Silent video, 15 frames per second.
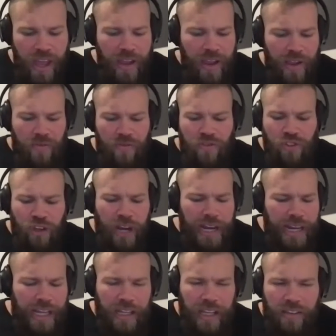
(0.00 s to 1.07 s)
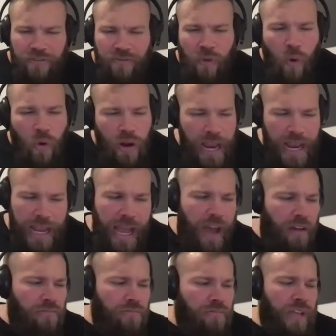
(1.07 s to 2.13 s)
training at like 4
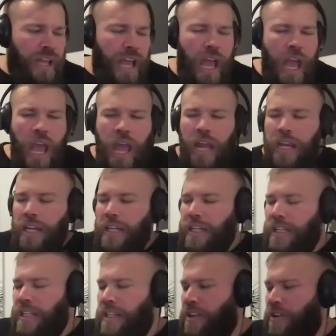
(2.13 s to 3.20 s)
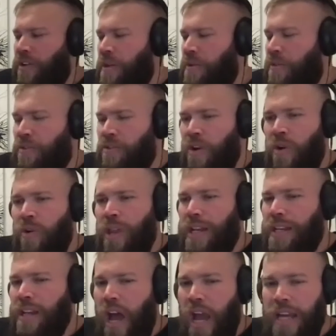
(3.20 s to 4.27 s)
a.m. And, you know, he'd throw
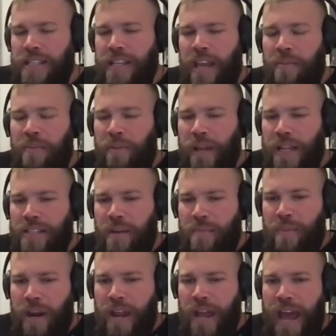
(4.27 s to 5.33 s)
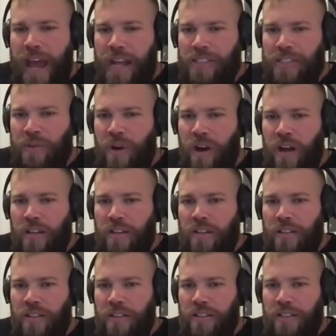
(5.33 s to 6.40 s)
like 9-10 plates up on a hack squat
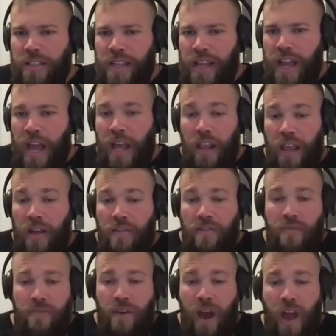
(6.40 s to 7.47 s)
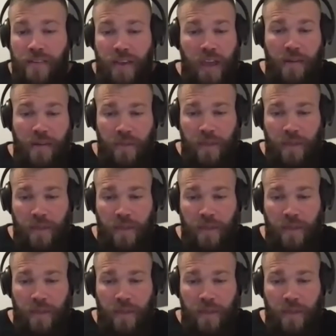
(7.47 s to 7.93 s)
at like 5 a.m. in the